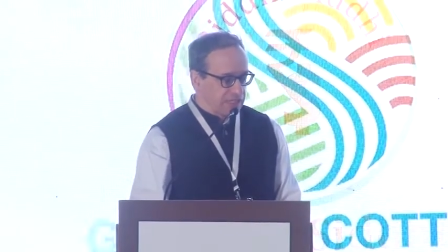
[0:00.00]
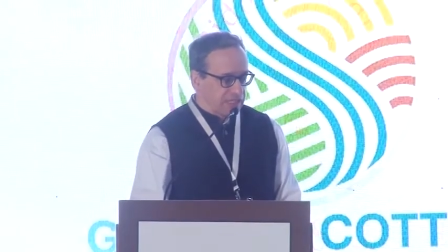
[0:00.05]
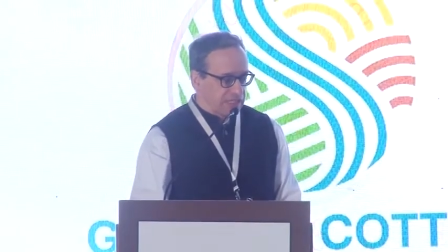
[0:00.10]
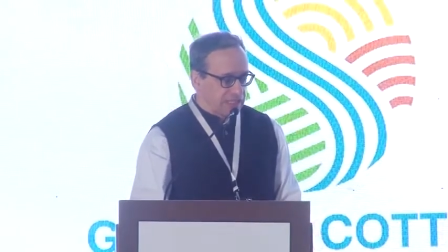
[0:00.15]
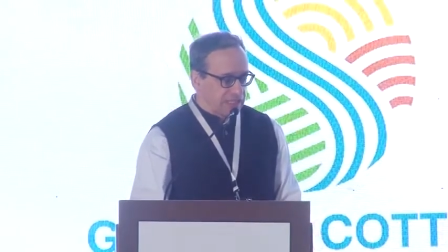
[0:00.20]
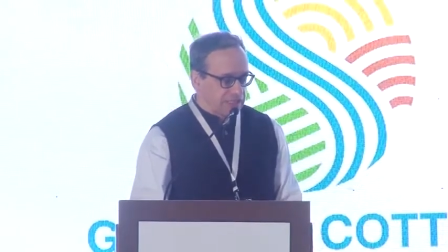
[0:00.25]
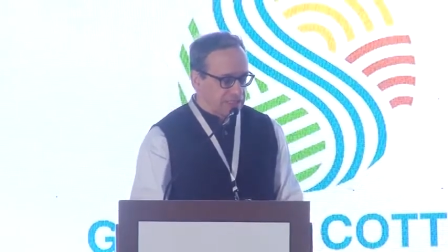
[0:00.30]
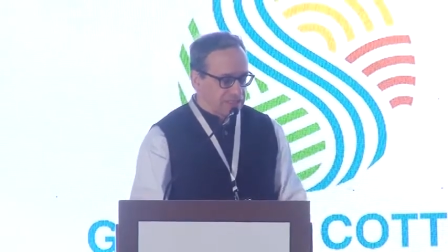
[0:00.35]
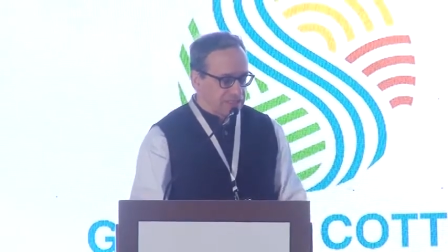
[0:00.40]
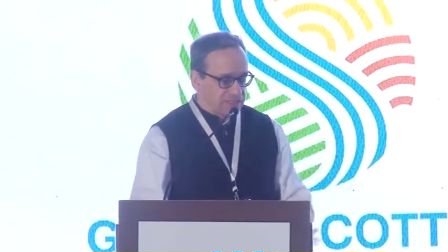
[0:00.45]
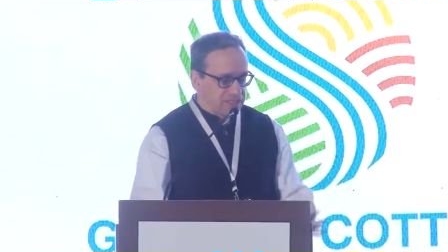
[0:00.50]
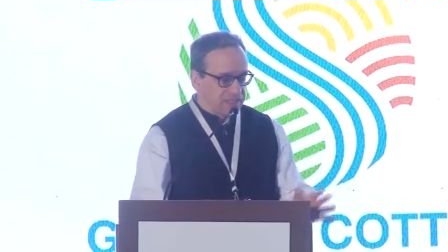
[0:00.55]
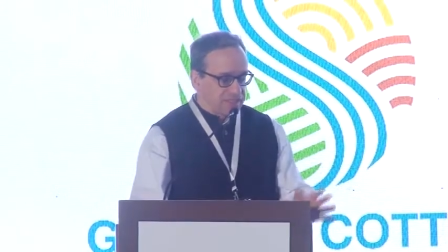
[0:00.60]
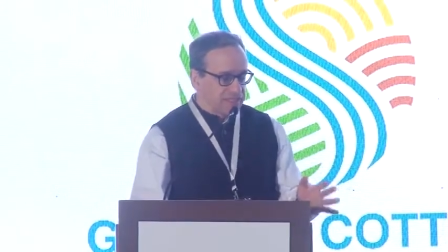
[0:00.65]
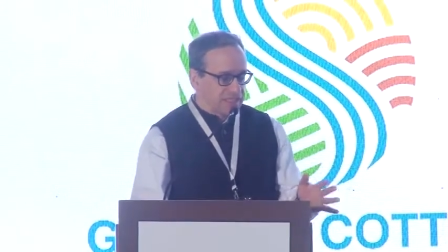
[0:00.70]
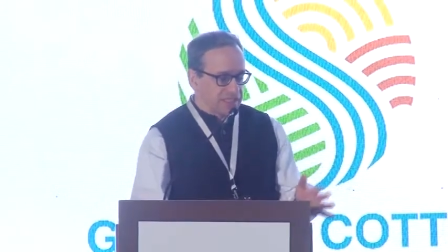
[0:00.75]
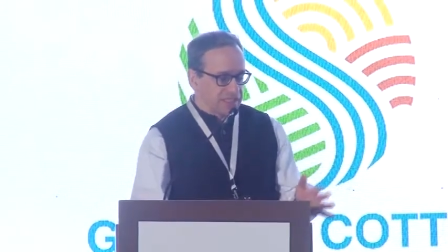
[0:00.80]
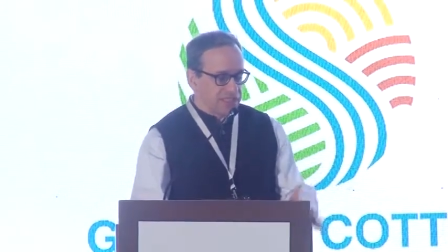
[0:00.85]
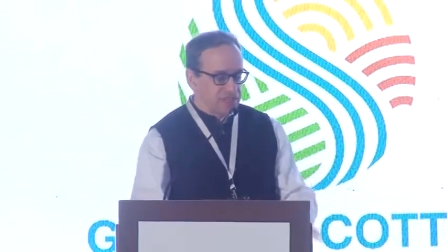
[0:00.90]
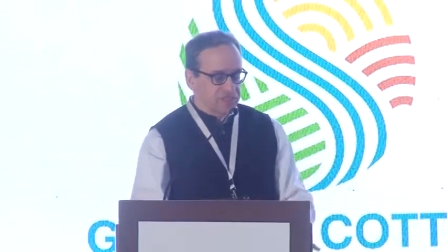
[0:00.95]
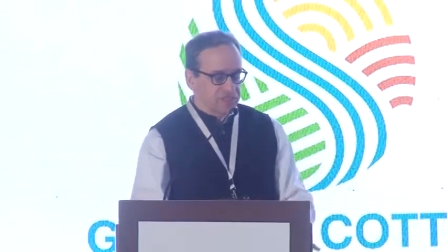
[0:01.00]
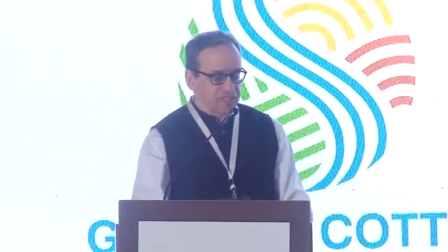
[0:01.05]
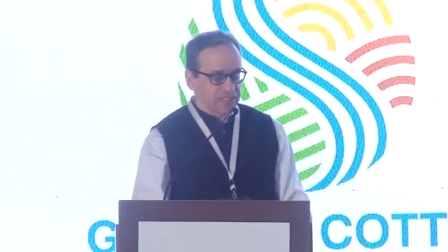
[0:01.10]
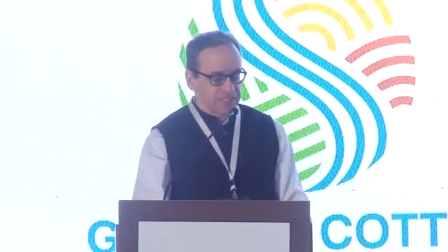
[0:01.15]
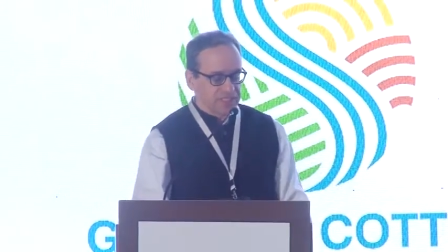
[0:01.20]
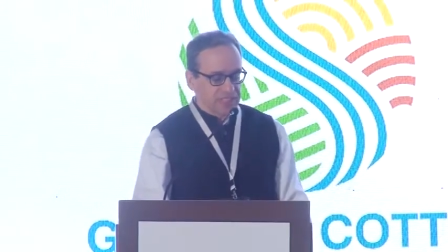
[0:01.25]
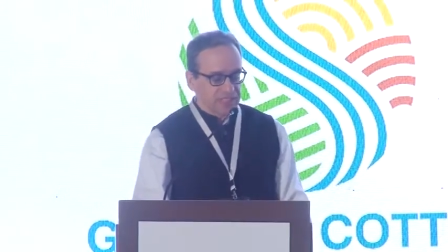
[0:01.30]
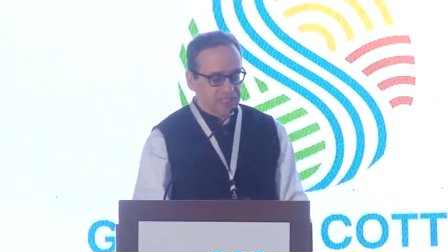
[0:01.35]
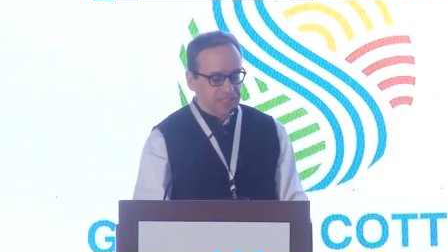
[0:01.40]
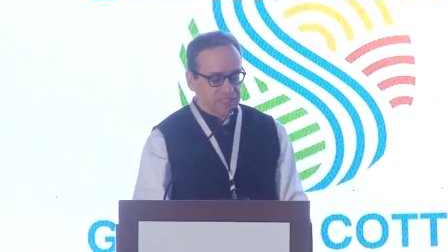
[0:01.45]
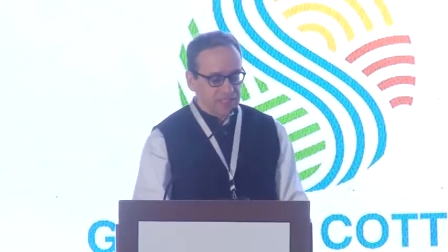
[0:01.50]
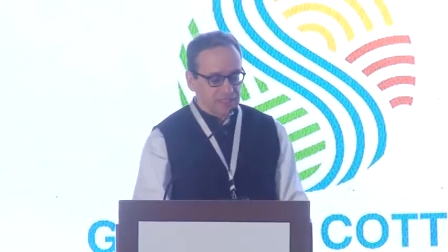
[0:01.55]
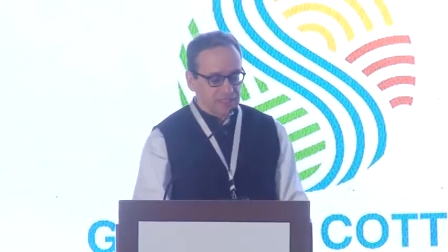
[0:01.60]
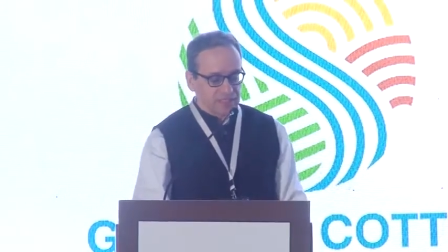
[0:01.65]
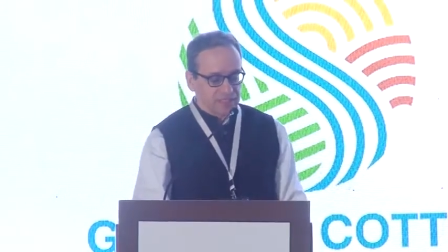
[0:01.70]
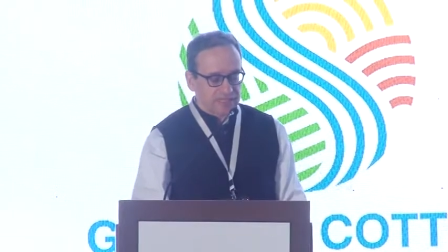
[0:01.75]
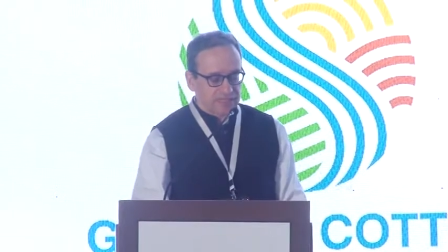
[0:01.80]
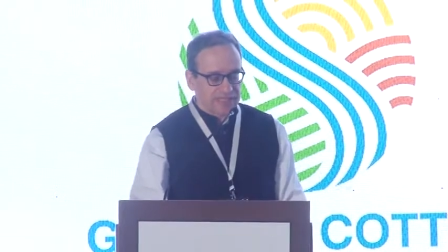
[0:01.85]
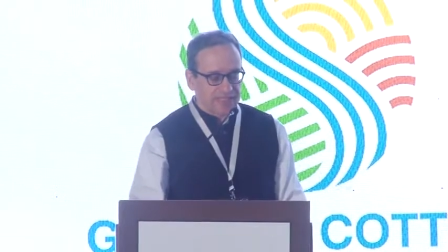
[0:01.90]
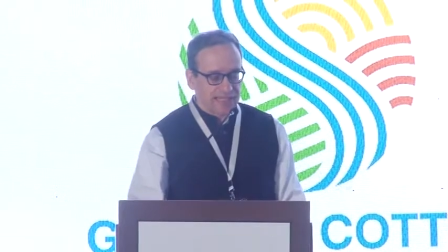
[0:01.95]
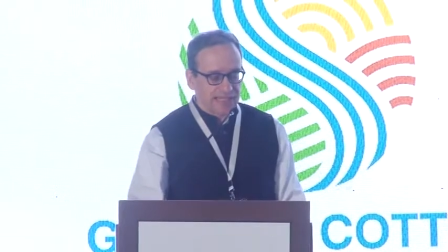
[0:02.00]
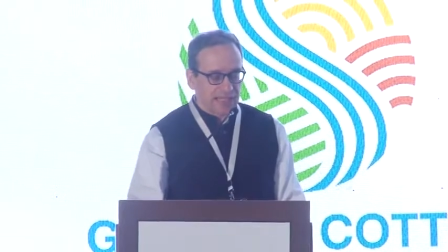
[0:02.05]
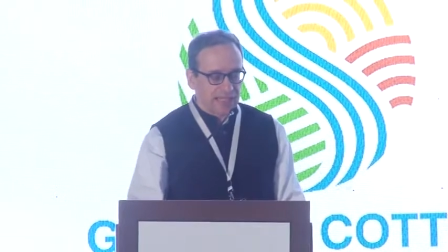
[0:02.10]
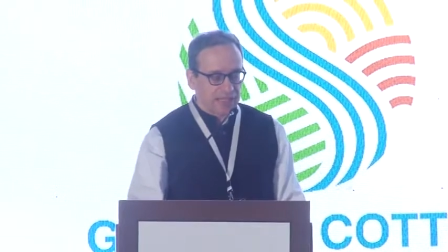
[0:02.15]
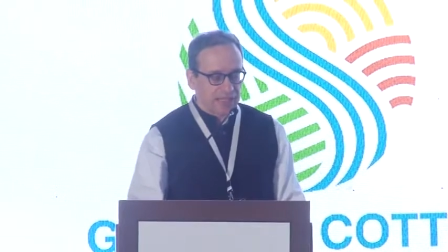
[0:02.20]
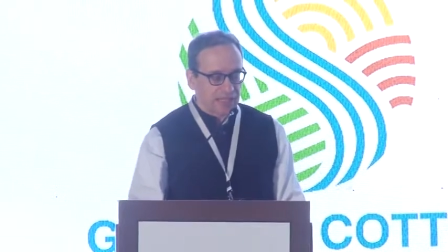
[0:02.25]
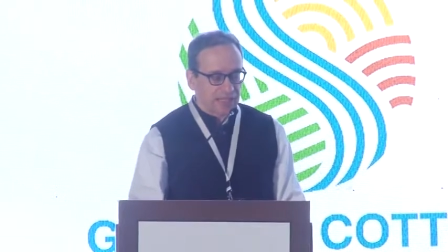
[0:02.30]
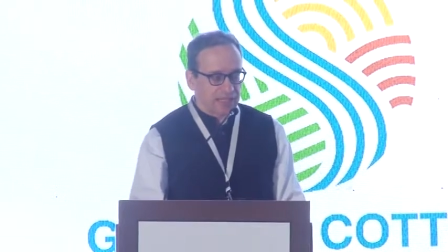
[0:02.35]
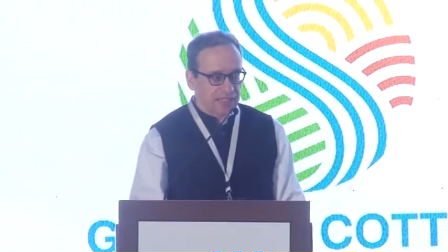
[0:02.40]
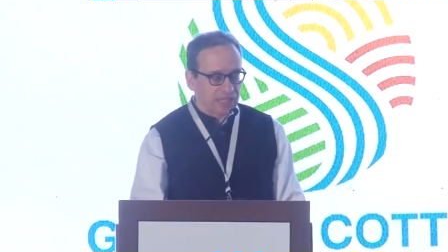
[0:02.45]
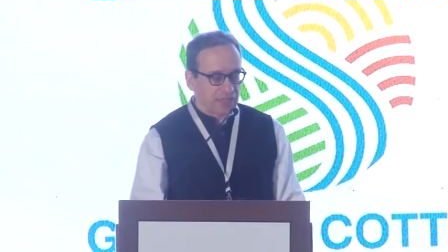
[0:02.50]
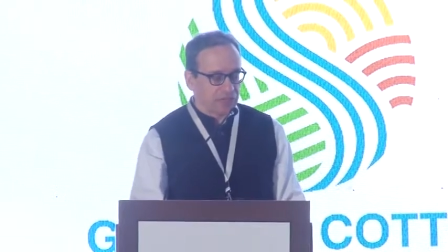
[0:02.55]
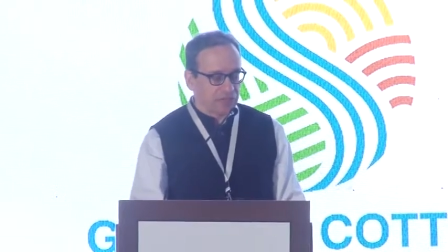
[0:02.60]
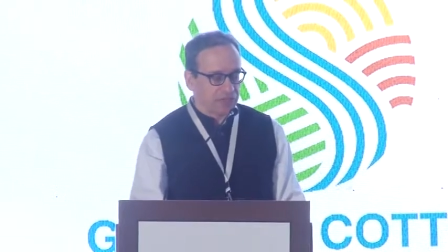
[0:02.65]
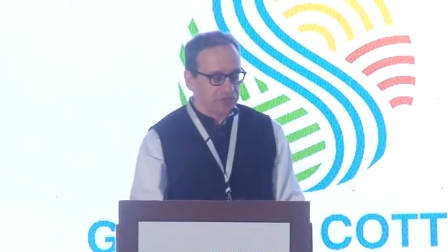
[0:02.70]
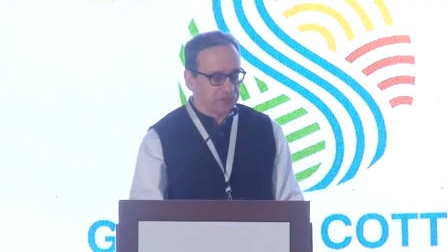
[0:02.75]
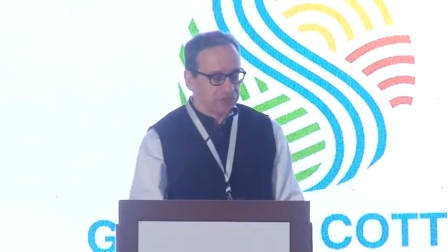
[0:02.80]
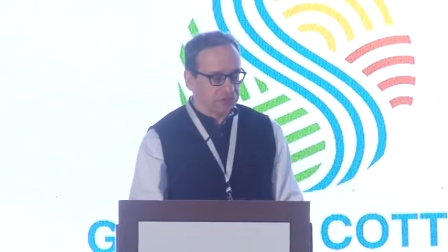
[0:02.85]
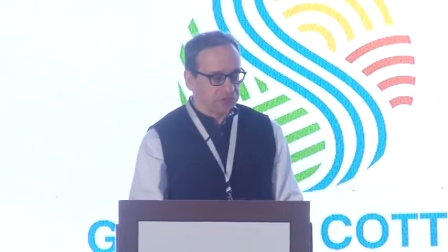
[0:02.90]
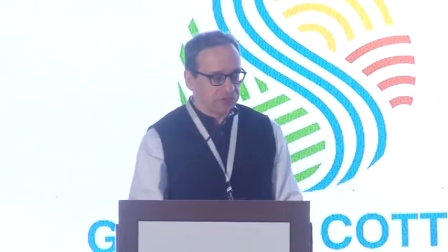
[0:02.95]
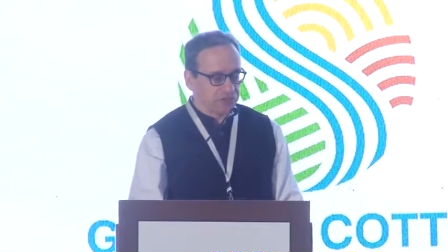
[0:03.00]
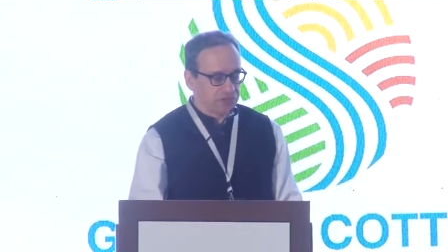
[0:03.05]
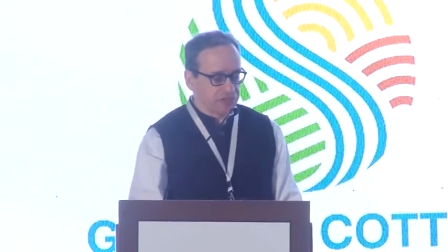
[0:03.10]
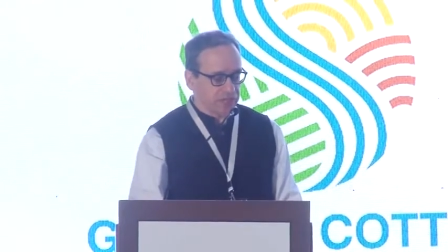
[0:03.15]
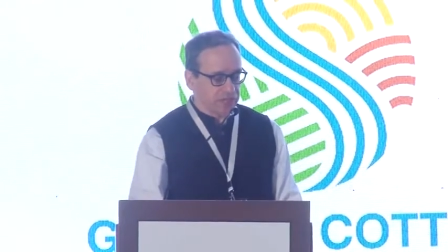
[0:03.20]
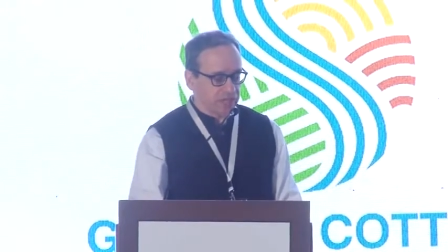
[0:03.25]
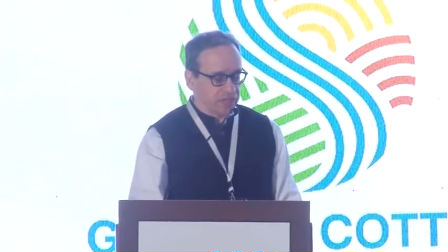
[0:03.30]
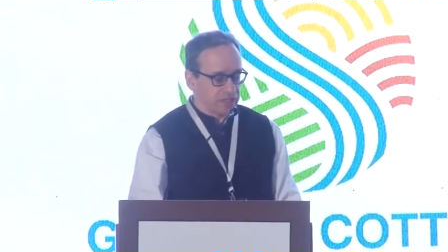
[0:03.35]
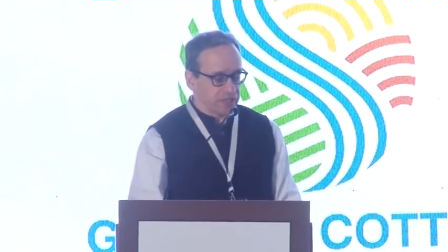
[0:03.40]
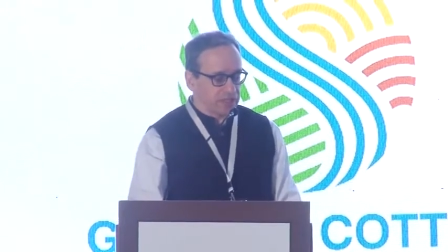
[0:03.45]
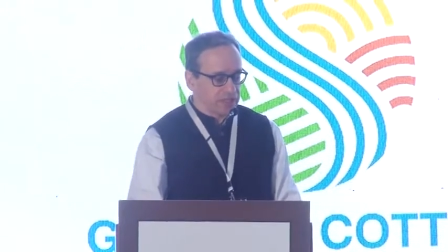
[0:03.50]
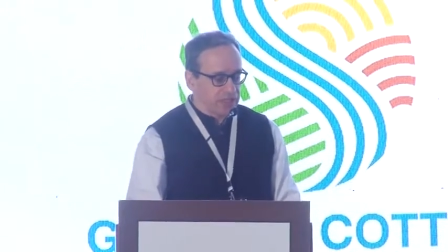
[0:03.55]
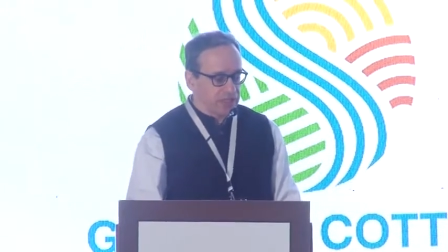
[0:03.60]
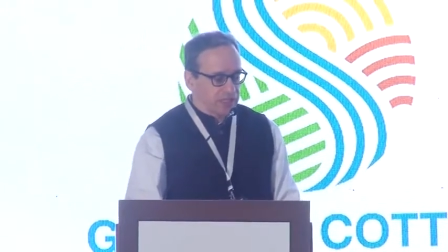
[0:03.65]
Uh, this is an interesting uh, slide I, I, wanted to share,